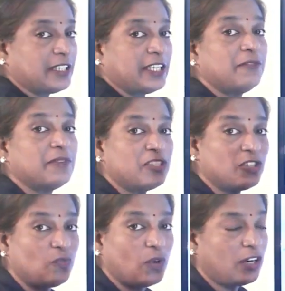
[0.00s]
He
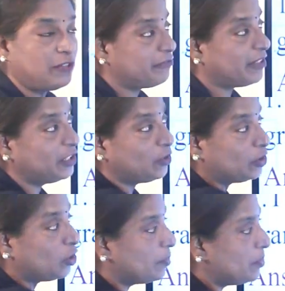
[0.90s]
invented what? Find
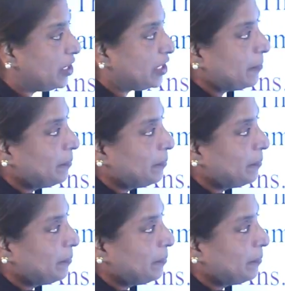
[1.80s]
out the object.